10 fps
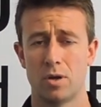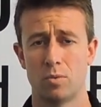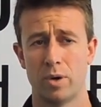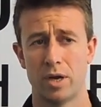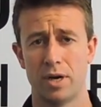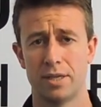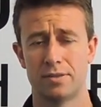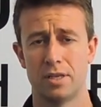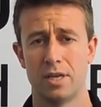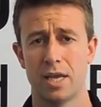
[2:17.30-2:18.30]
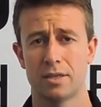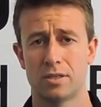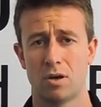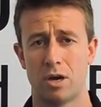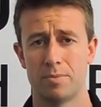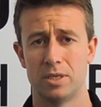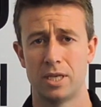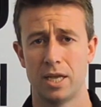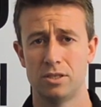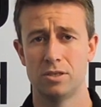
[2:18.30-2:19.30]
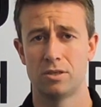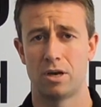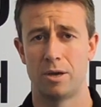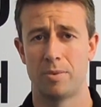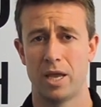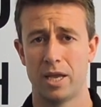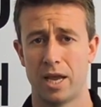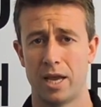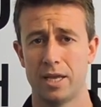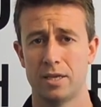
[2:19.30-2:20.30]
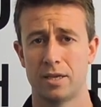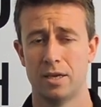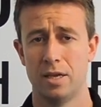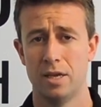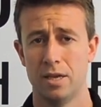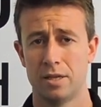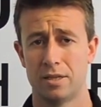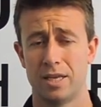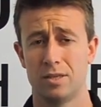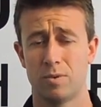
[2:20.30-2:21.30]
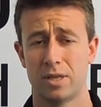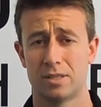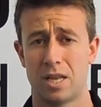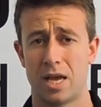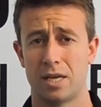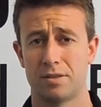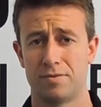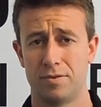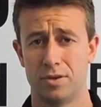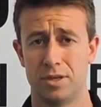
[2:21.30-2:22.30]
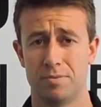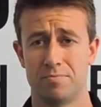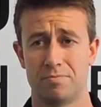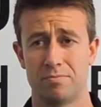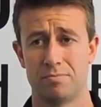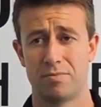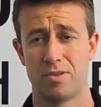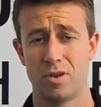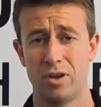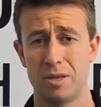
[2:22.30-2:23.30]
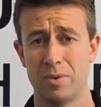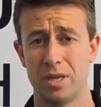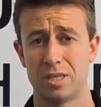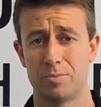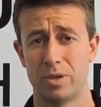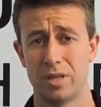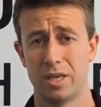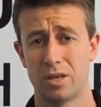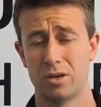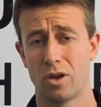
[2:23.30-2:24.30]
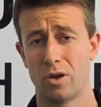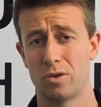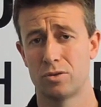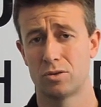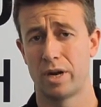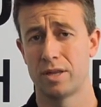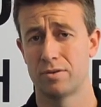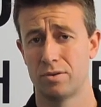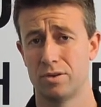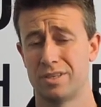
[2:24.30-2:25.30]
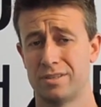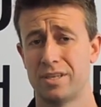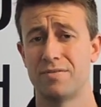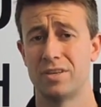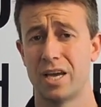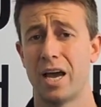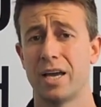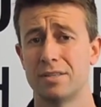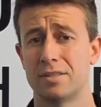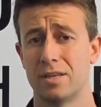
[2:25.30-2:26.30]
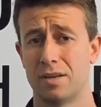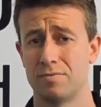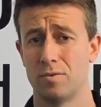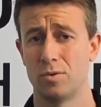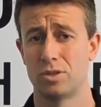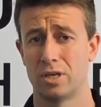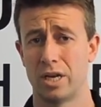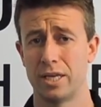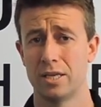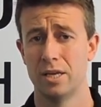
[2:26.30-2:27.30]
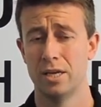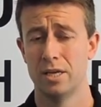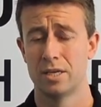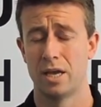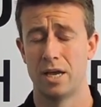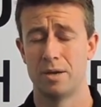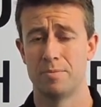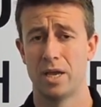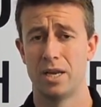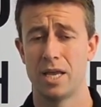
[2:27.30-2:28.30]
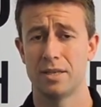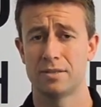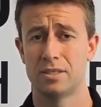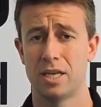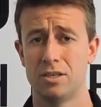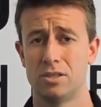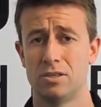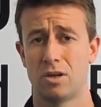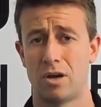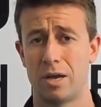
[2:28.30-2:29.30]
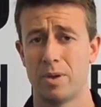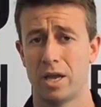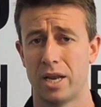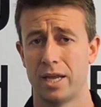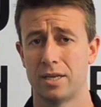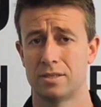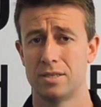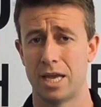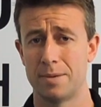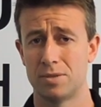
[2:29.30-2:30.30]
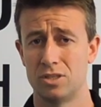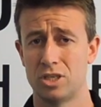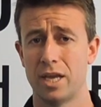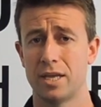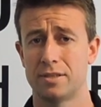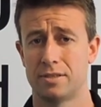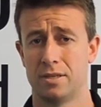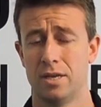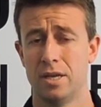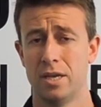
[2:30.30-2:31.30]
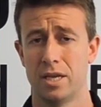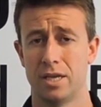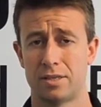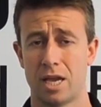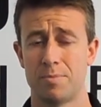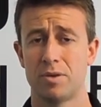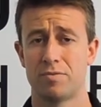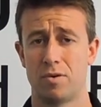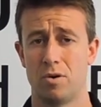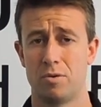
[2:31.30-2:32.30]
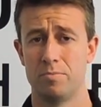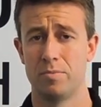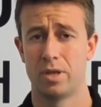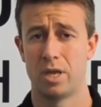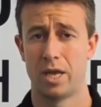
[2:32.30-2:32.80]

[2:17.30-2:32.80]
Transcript: Whereas the next type, the tension type headache, these ones last for 30 minutes but then can go straight through to 7 days, unfortunately. And as the tension type headache's name suggests, it's coming from